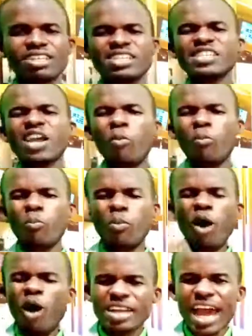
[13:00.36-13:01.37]
the
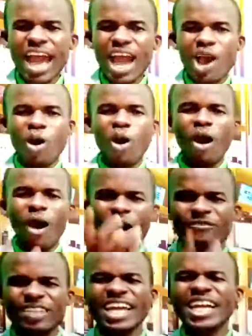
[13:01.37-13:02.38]
mother
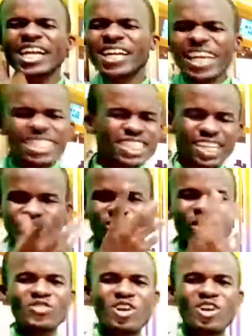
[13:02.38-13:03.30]
of the greatest of